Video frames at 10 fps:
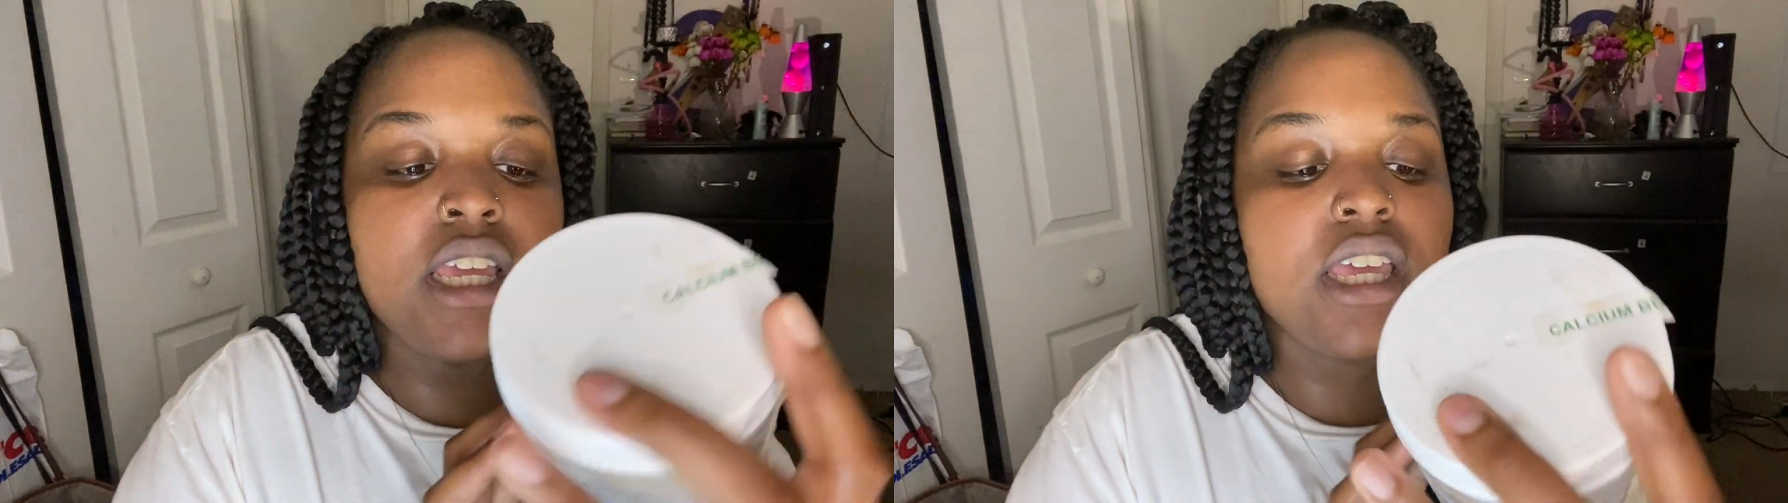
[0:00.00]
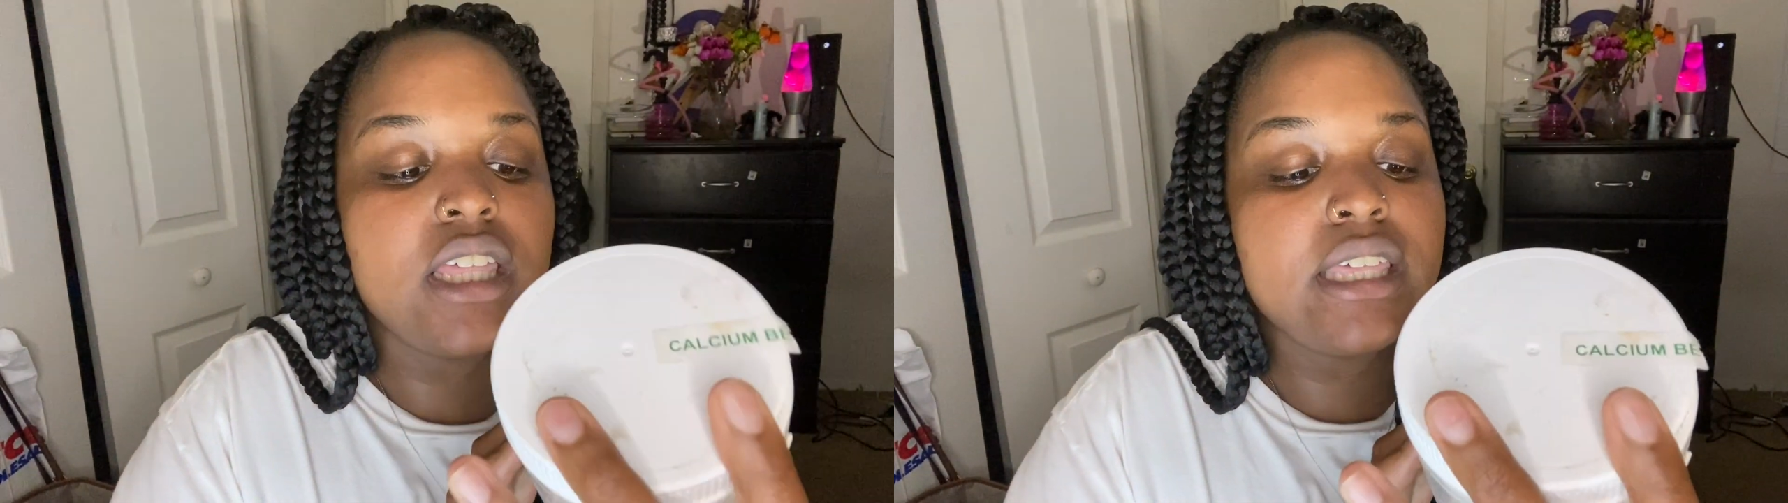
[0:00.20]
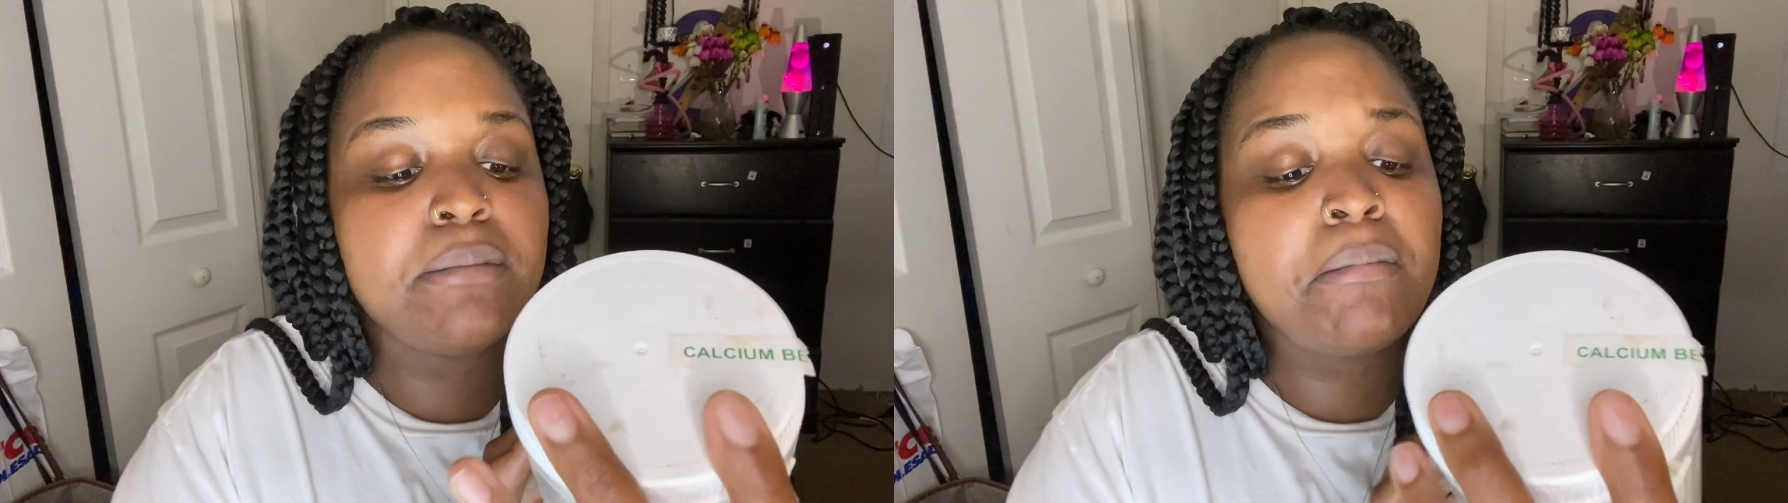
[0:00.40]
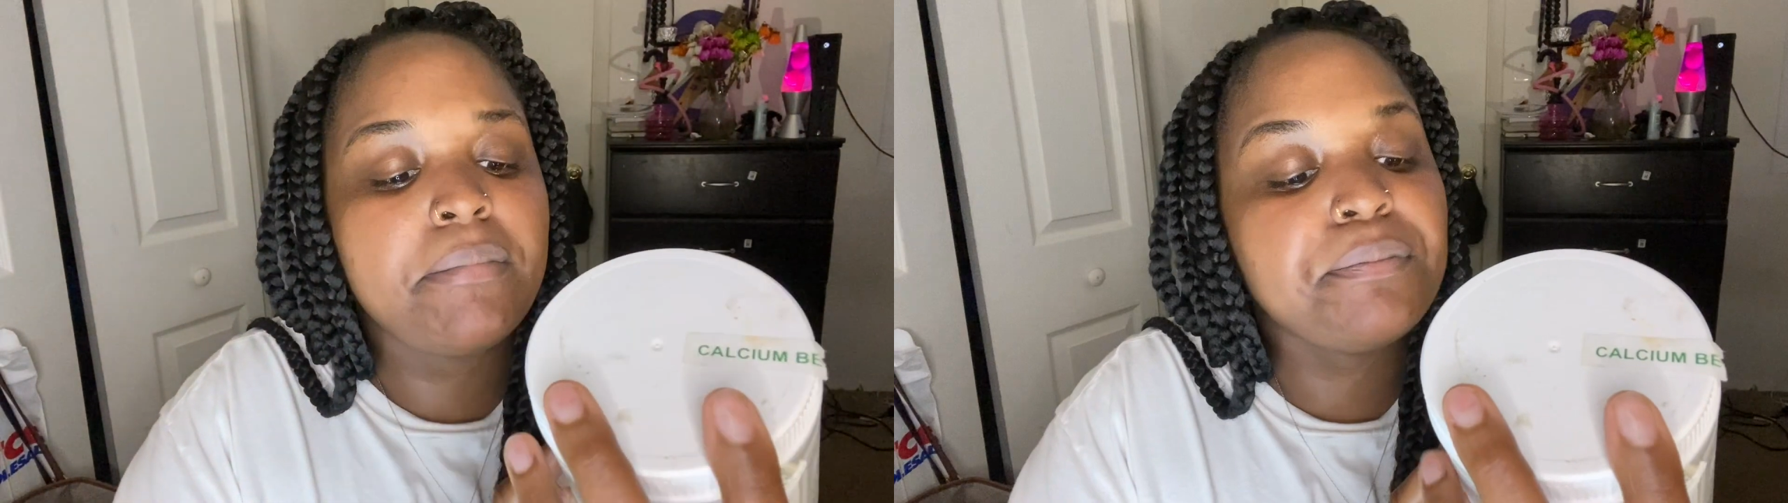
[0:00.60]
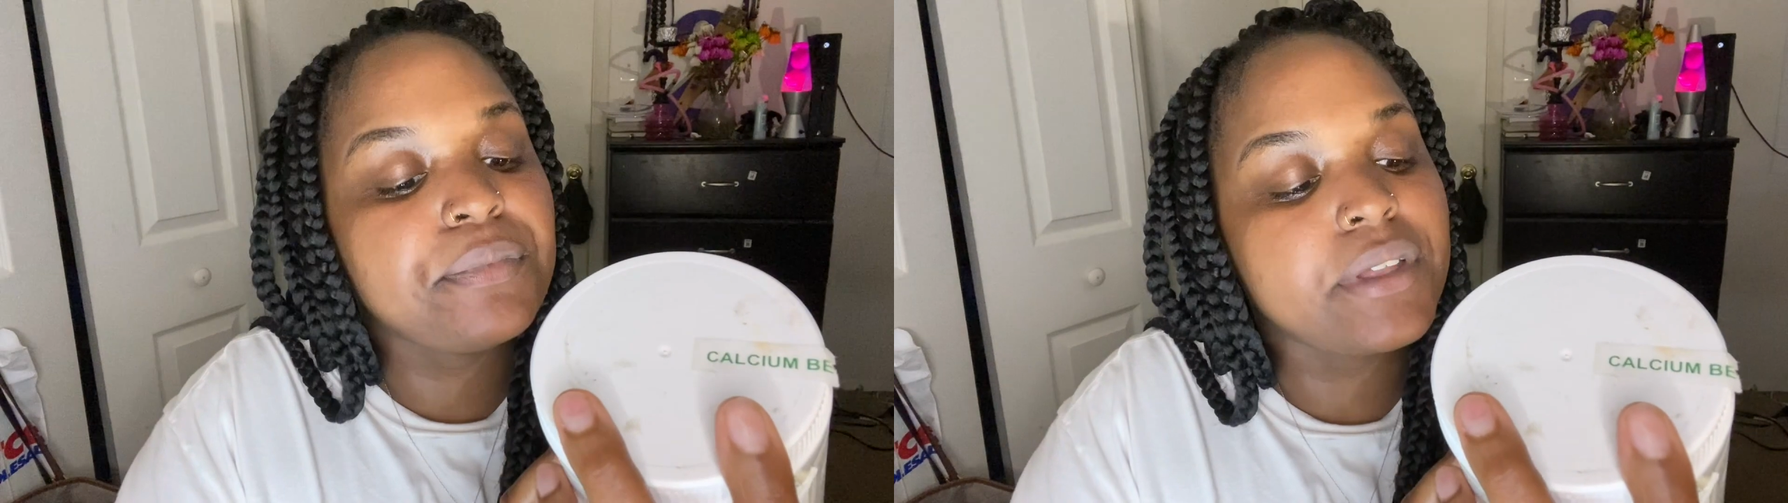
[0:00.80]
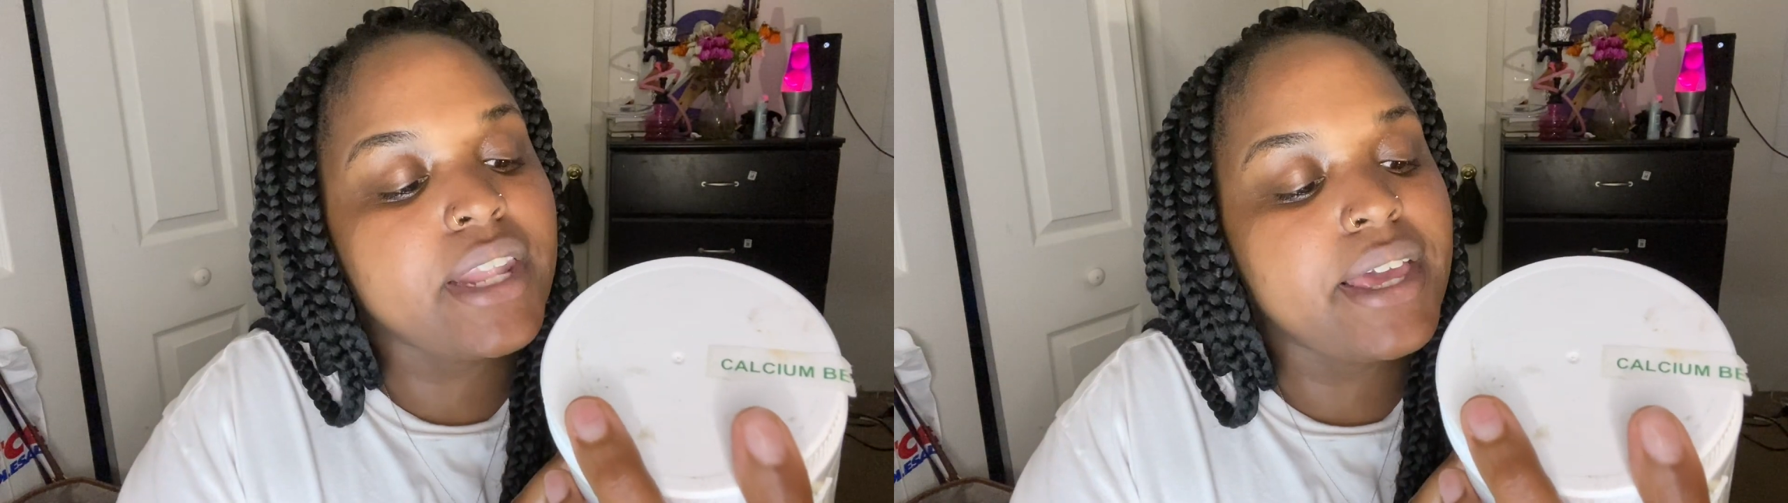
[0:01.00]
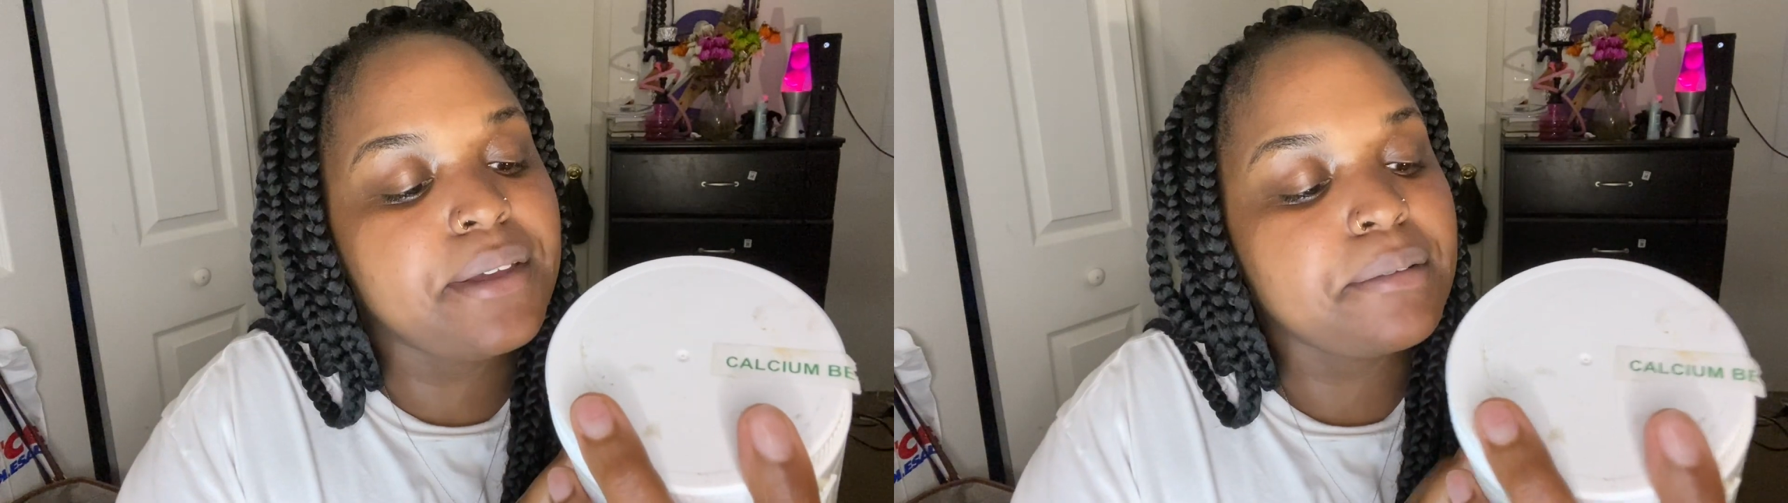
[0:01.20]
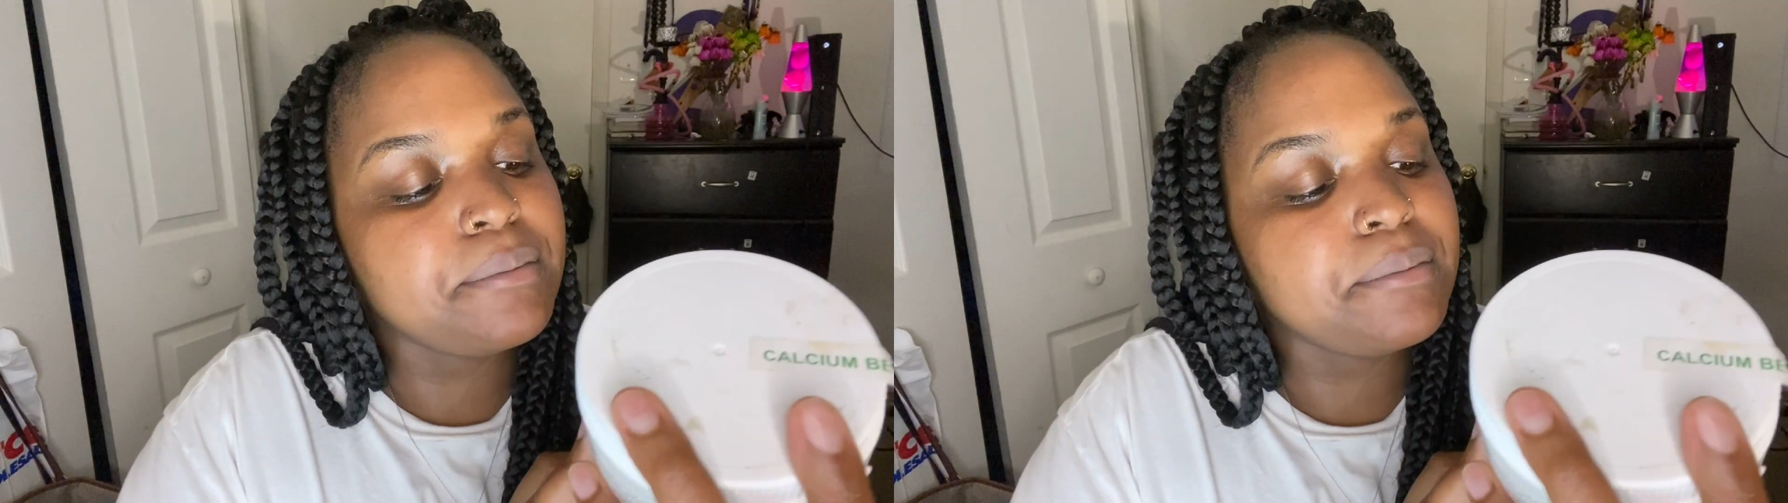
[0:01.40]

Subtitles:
Healing Clay.